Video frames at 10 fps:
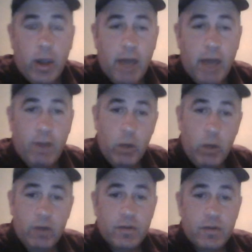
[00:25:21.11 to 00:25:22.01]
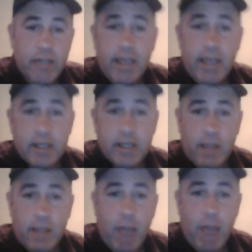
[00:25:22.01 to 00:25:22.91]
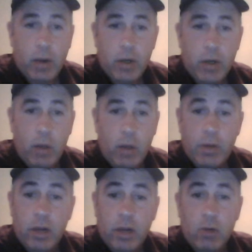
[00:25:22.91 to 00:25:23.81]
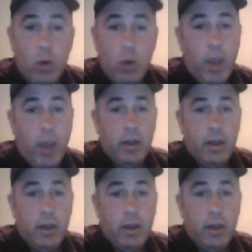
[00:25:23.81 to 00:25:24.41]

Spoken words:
and if I would have taken a step backward, I would have been in the roadway,